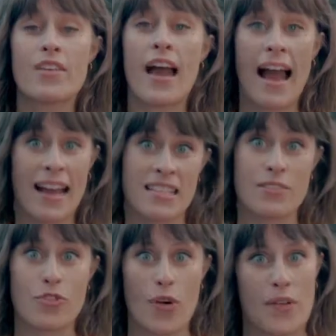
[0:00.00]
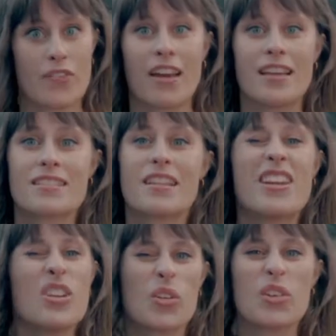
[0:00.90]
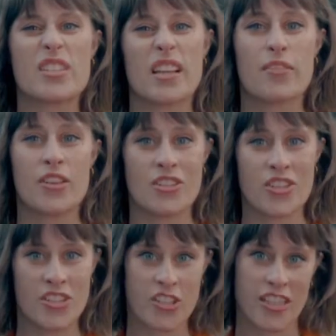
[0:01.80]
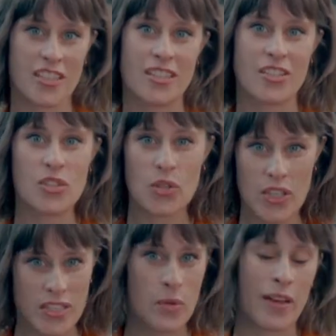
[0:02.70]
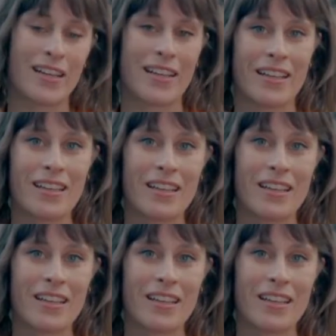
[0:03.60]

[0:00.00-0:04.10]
their active growing phase and they're not using up those nutrients in the soil as quickly.